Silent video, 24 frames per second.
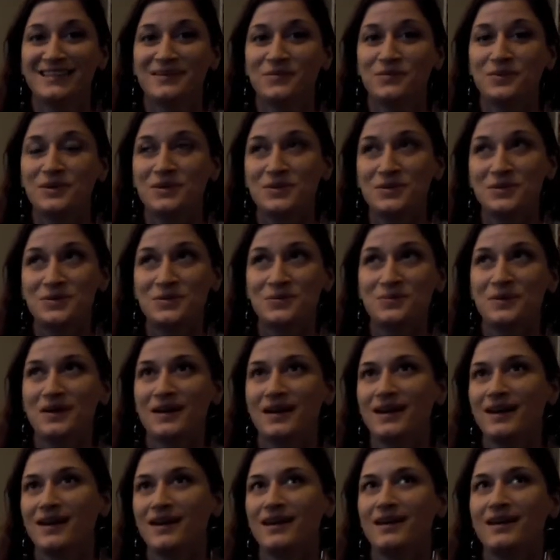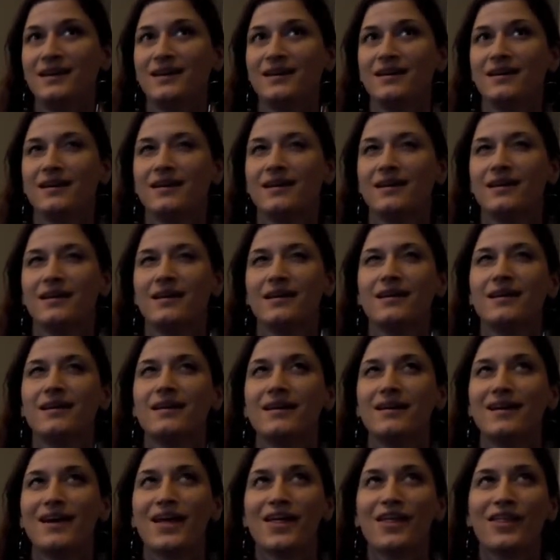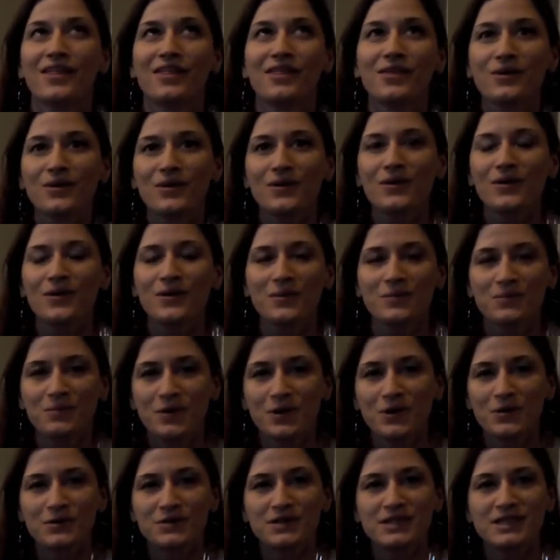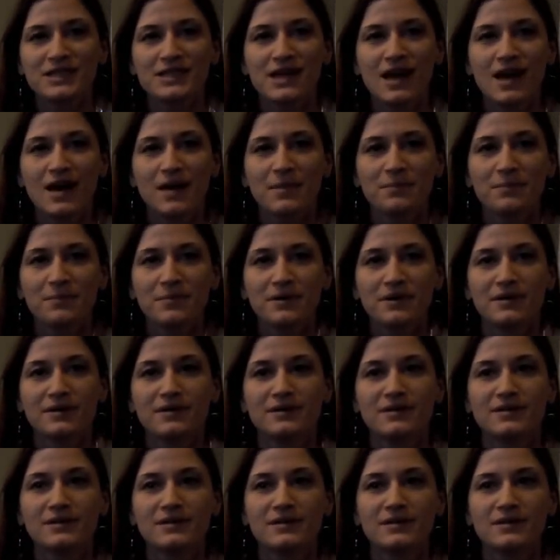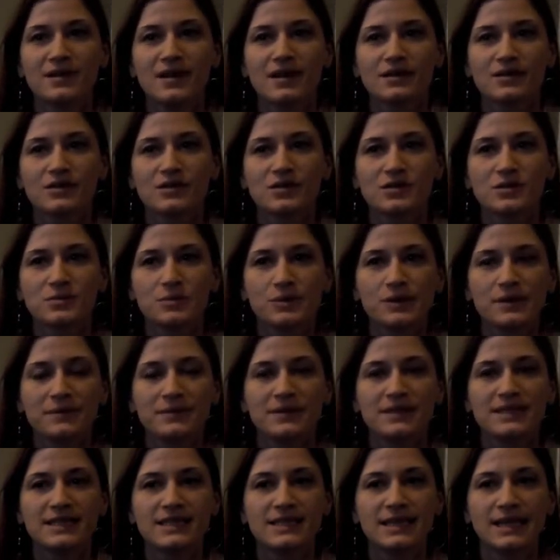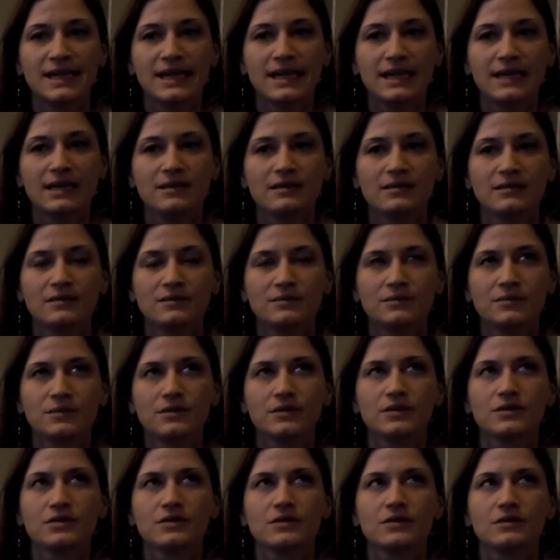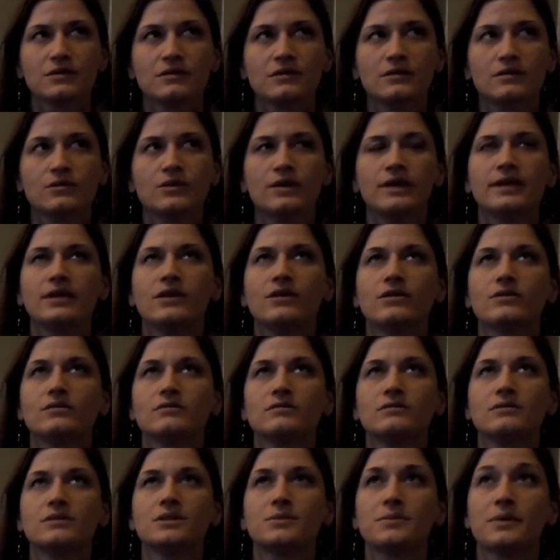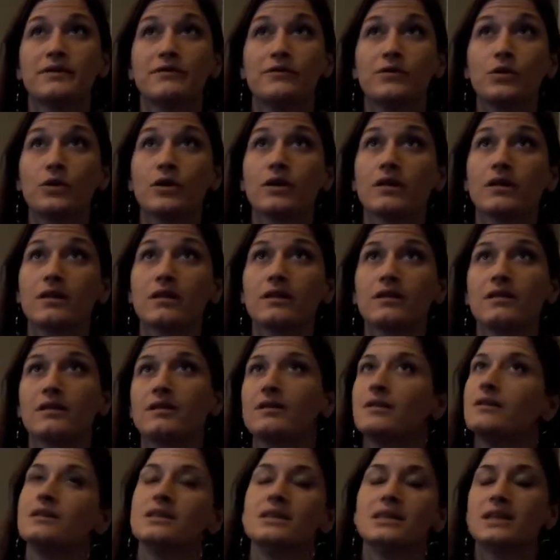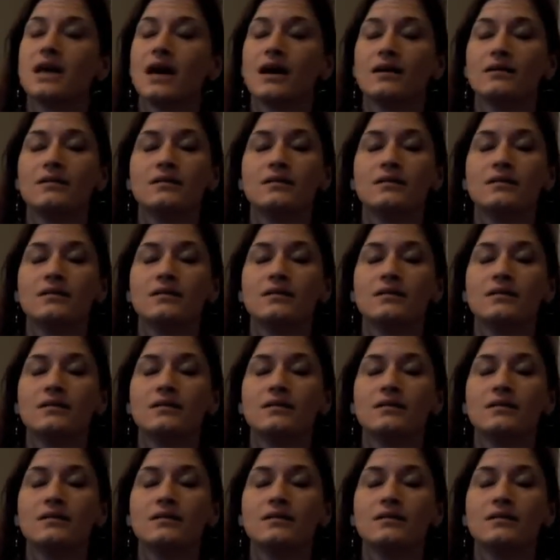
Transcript: went to my third post-op doctor's appointment today. Wait, no, it's my fourth. Duh.